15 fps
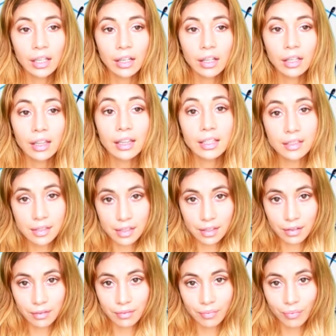Listen.
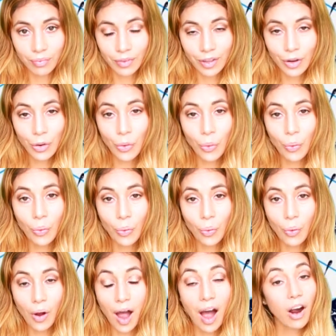
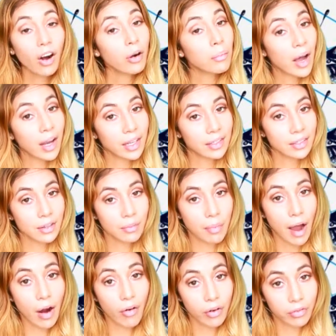Our minds are
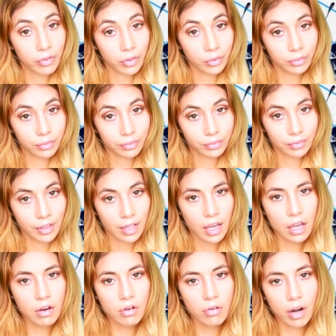powerful.
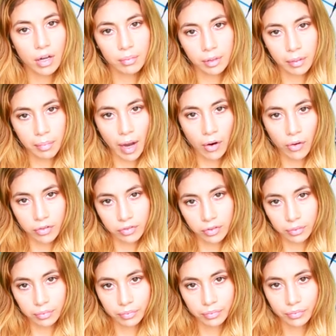Incredibly powerful.
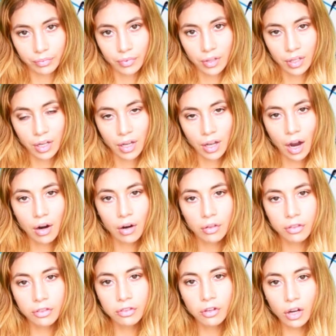Our
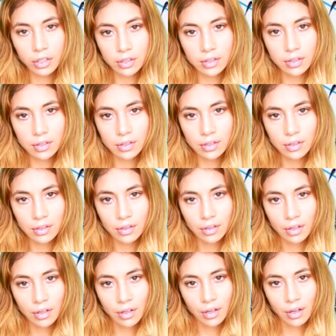thoughts,
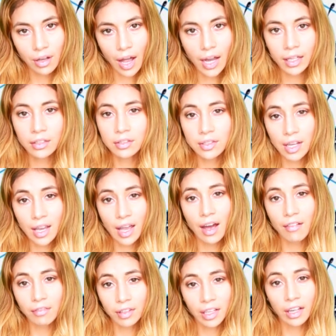I could say, have
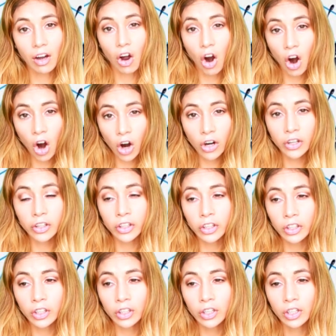like a
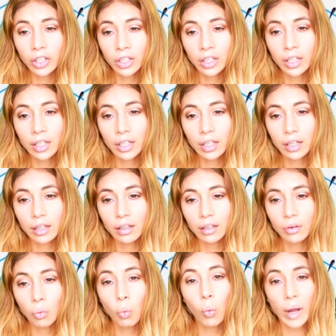harder
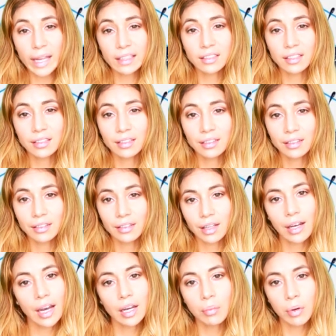weight than
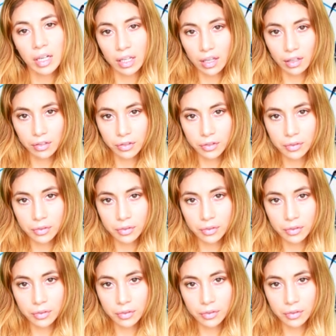anybody else.